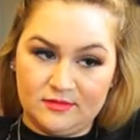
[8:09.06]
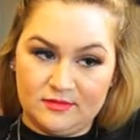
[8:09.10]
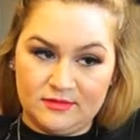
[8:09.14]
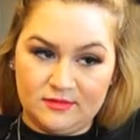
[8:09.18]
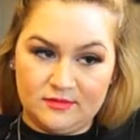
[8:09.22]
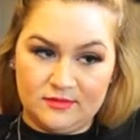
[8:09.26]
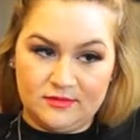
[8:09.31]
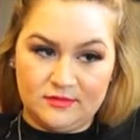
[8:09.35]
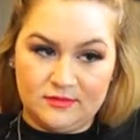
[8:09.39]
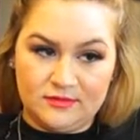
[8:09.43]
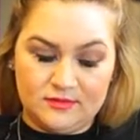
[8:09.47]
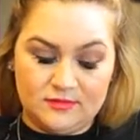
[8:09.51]

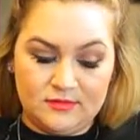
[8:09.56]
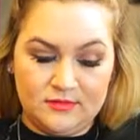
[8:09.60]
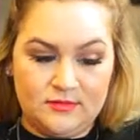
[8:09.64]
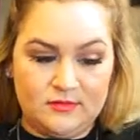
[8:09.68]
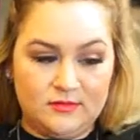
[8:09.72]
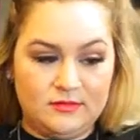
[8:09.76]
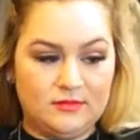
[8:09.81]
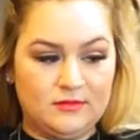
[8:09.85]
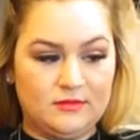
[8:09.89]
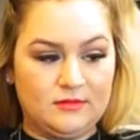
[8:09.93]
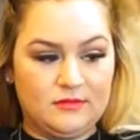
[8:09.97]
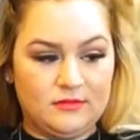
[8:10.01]

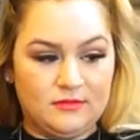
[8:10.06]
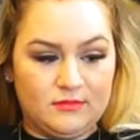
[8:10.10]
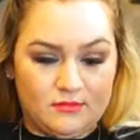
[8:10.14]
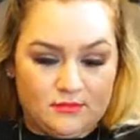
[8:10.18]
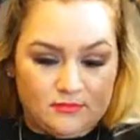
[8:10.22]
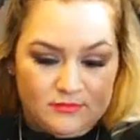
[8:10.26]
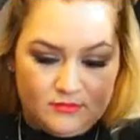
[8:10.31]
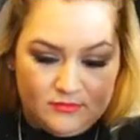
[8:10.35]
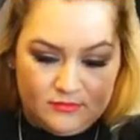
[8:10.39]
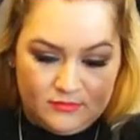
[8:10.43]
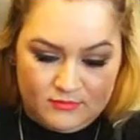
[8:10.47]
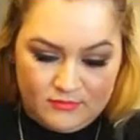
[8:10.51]

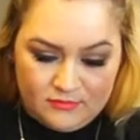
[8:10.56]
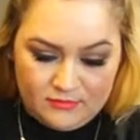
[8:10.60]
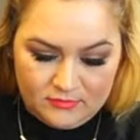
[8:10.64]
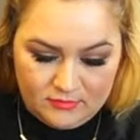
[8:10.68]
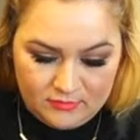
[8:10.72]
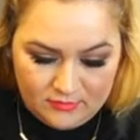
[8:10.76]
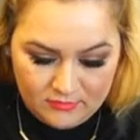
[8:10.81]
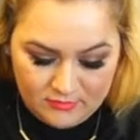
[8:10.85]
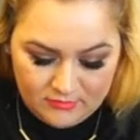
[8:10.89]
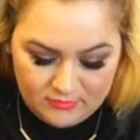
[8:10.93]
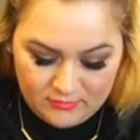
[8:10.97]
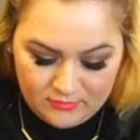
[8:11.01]

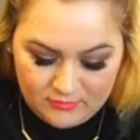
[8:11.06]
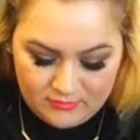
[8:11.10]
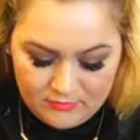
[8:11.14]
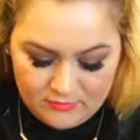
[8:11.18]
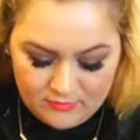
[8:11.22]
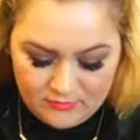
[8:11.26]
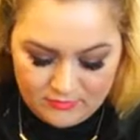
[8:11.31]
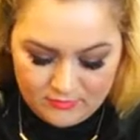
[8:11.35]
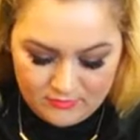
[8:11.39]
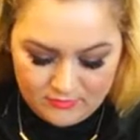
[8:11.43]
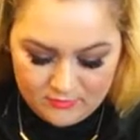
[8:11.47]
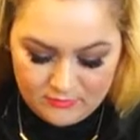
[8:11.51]

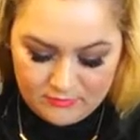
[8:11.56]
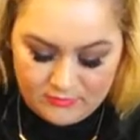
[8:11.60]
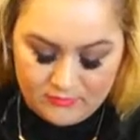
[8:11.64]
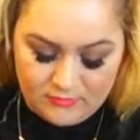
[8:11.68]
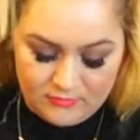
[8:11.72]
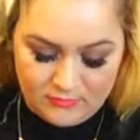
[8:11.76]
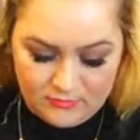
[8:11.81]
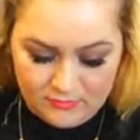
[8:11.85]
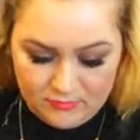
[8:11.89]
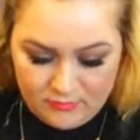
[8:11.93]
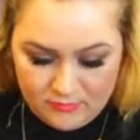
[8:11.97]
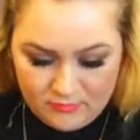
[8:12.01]

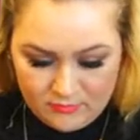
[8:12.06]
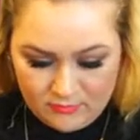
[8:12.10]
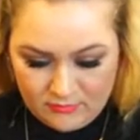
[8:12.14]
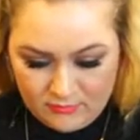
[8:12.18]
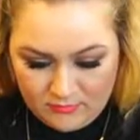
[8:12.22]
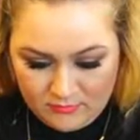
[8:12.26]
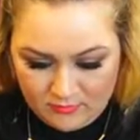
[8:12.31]
(silence)